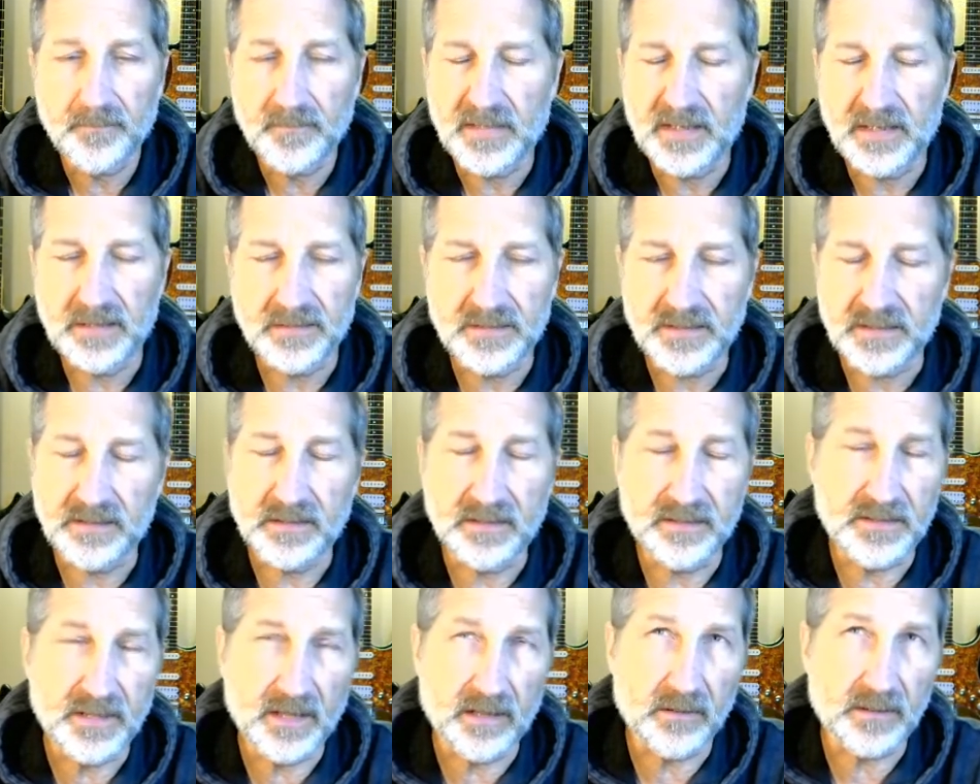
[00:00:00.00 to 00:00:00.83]
It's
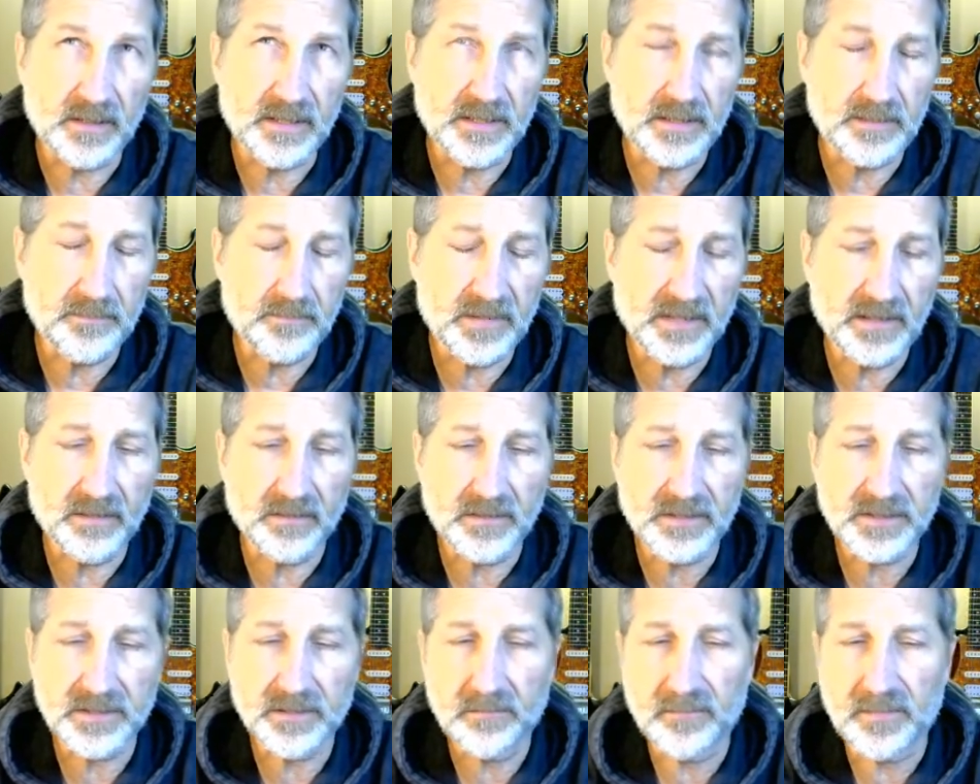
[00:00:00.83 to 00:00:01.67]
entirely the
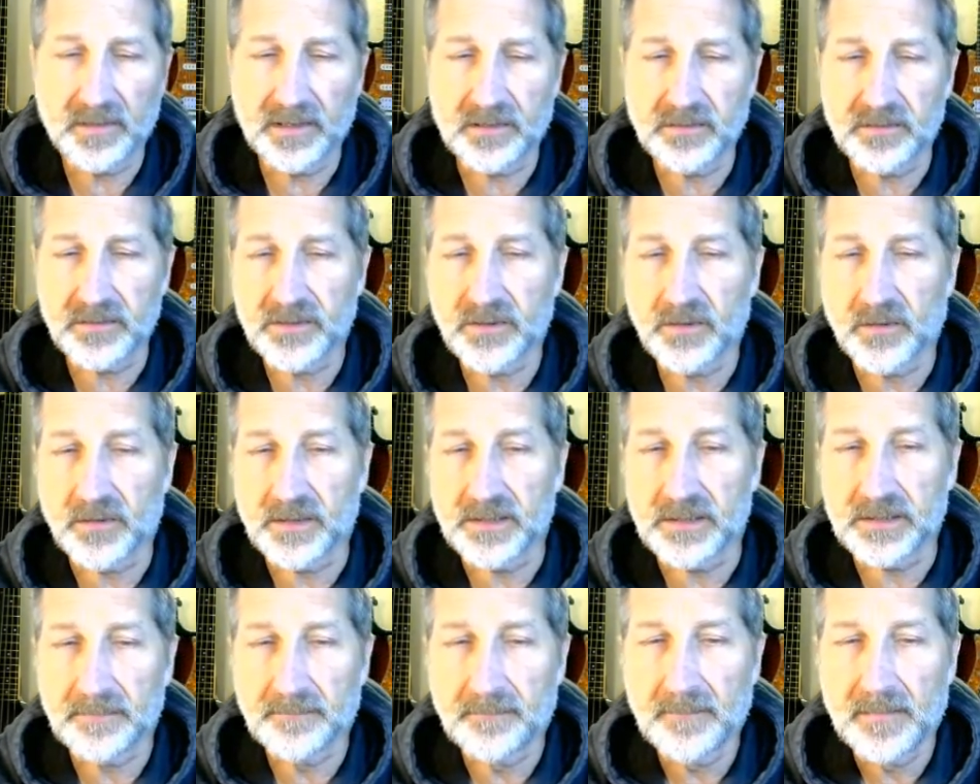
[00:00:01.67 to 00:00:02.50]
player's
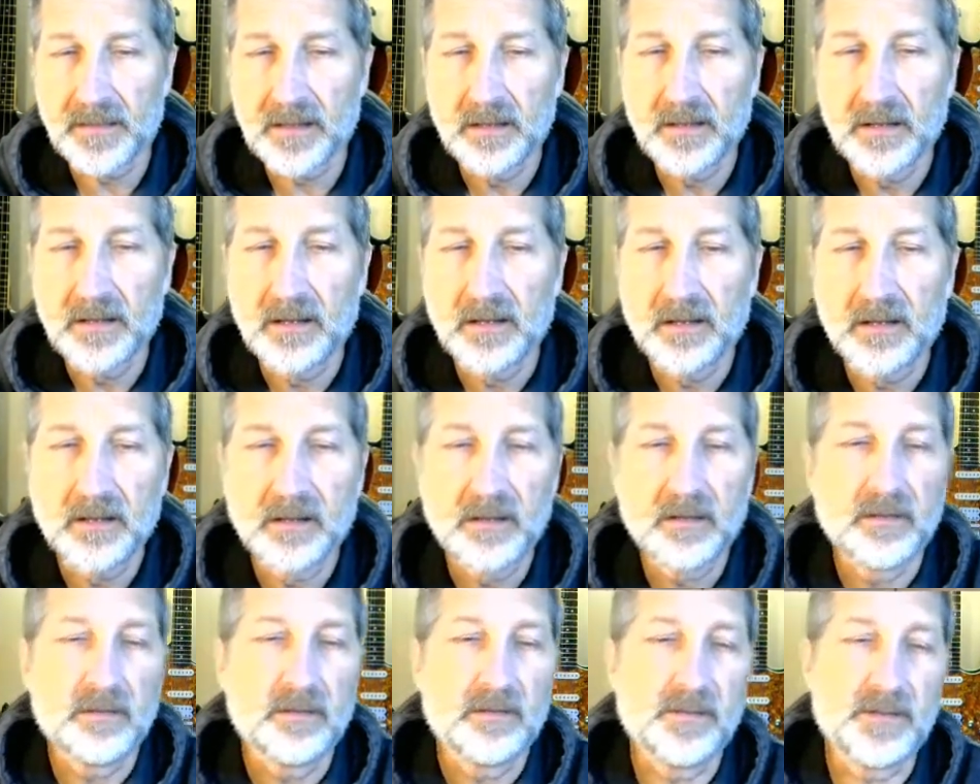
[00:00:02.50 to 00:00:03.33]
choice.
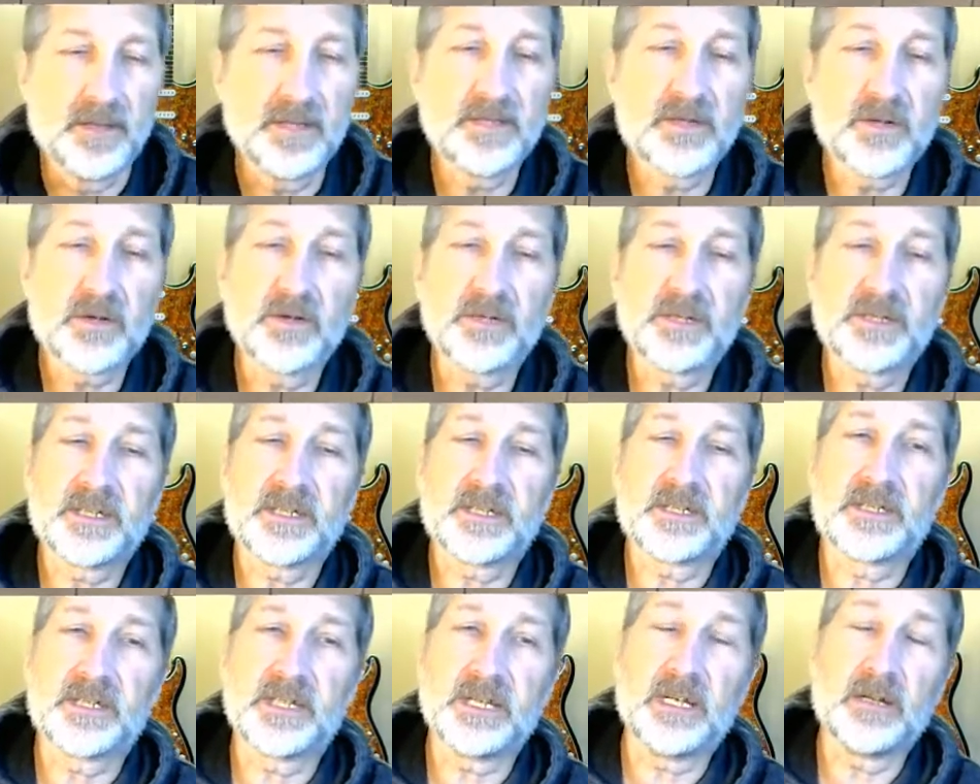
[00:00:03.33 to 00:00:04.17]
This could
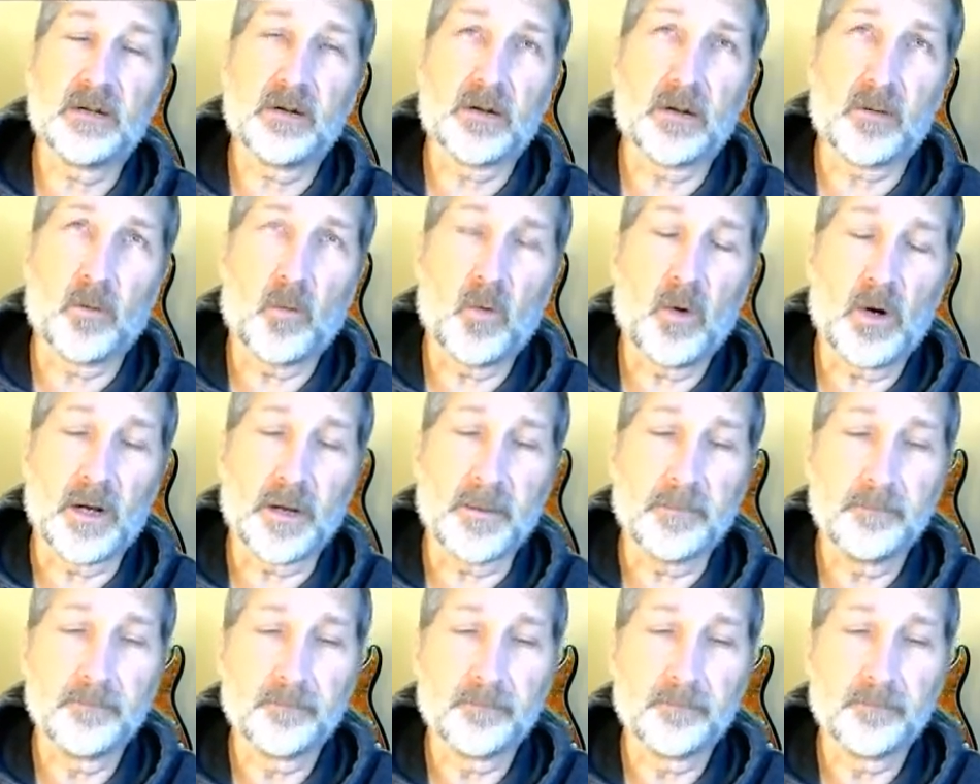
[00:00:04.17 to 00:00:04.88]
succeed on a 1,